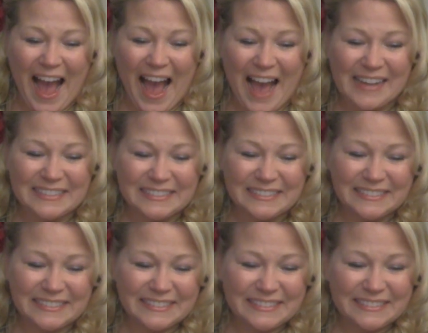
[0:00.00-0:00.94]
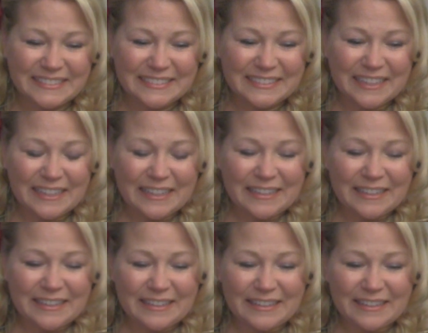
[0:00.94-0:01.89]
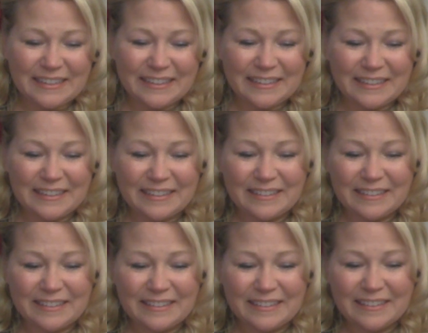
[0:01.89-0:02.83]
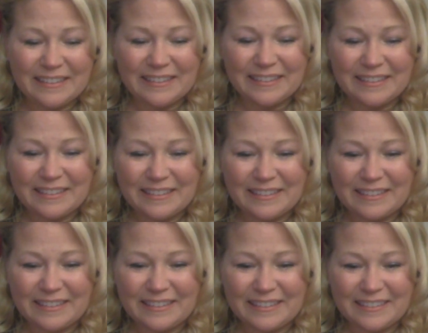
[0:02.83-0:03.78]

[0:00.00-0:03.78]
[no speech]